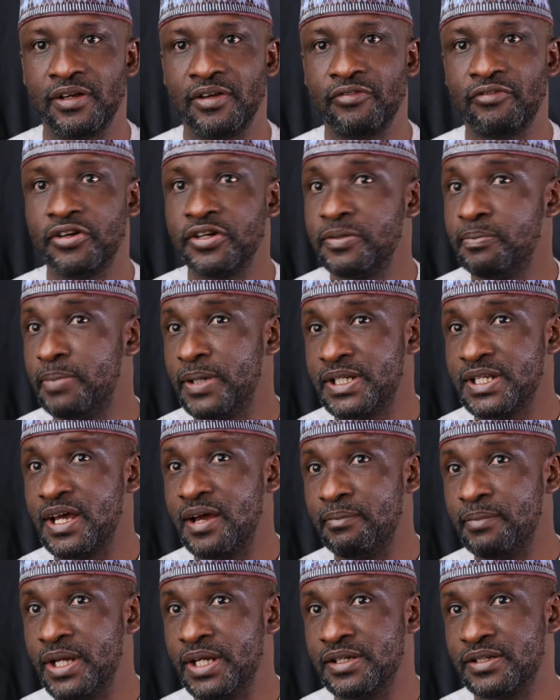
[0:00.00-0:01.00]
for the
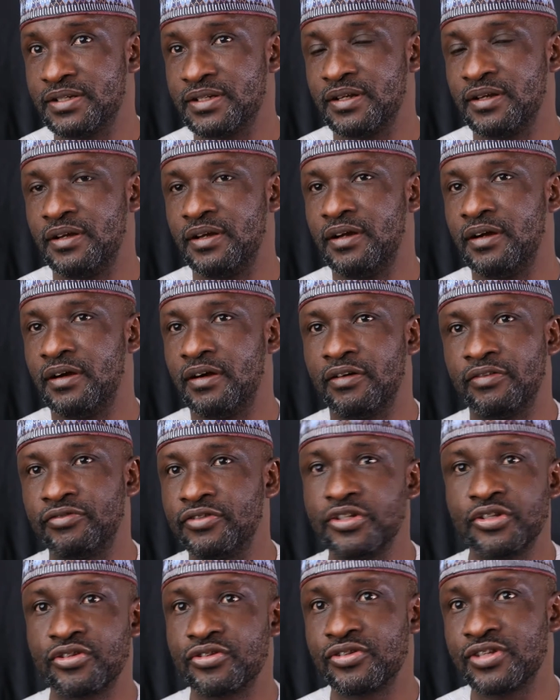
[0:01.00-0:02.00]
betterment of
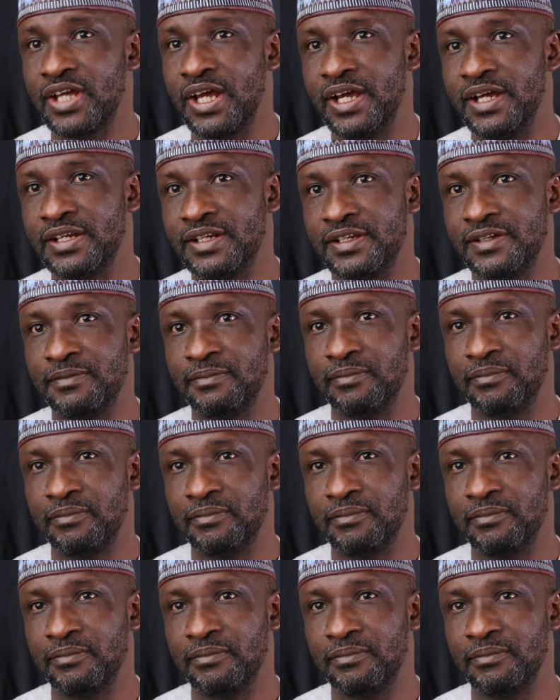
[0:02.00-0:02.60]
the society.